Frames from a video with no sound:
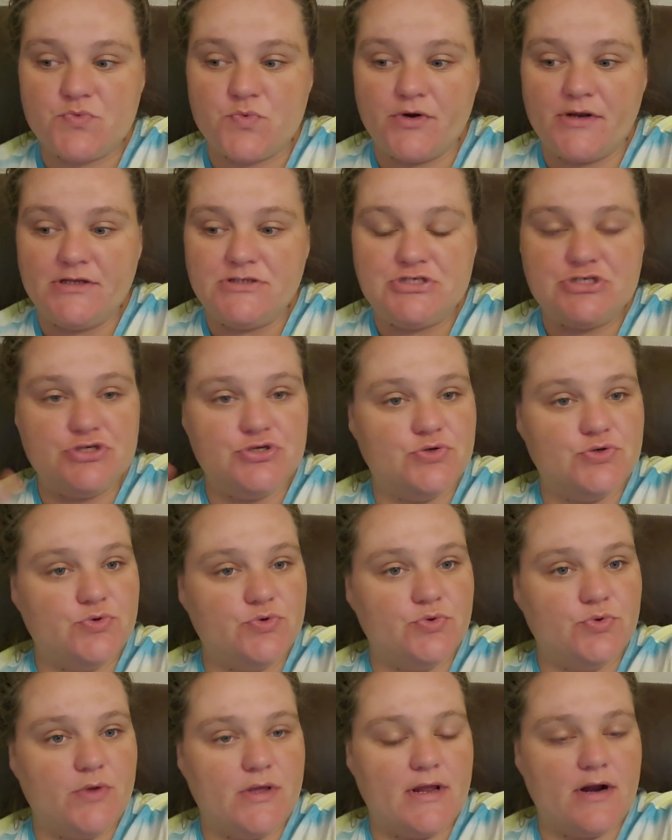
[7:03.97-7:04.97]
wanted
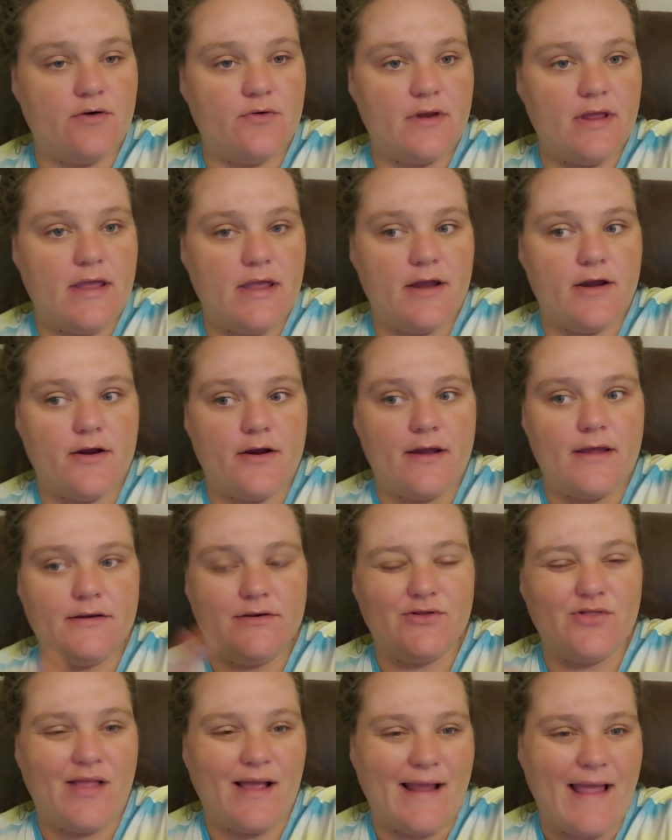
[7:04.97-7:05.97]
to get on here and
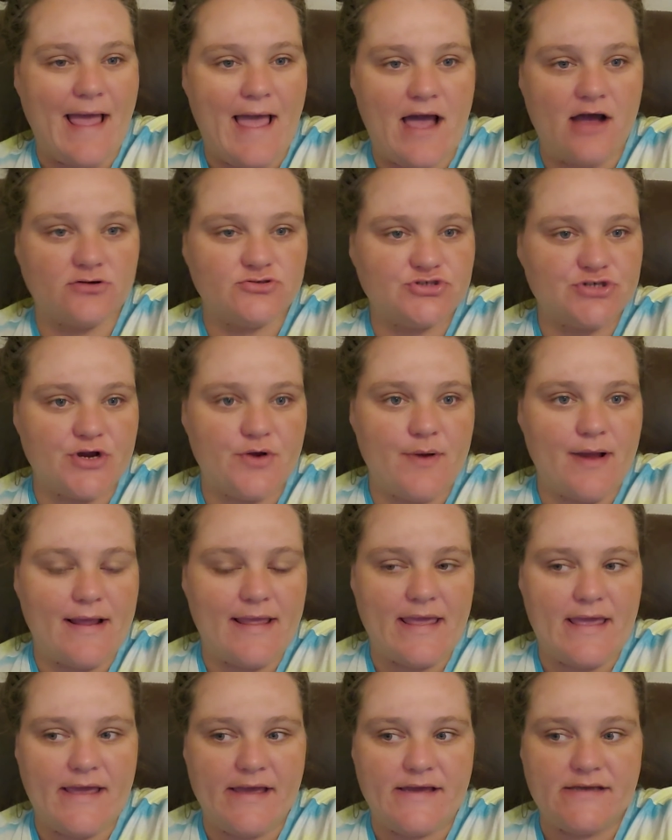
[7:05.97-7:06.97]
do like an outro i
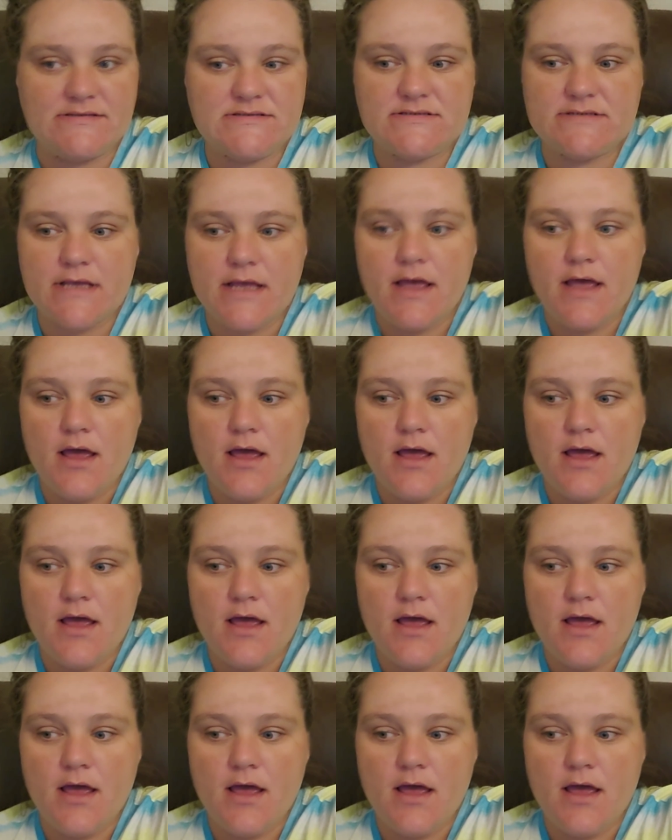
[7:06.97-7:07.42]
guess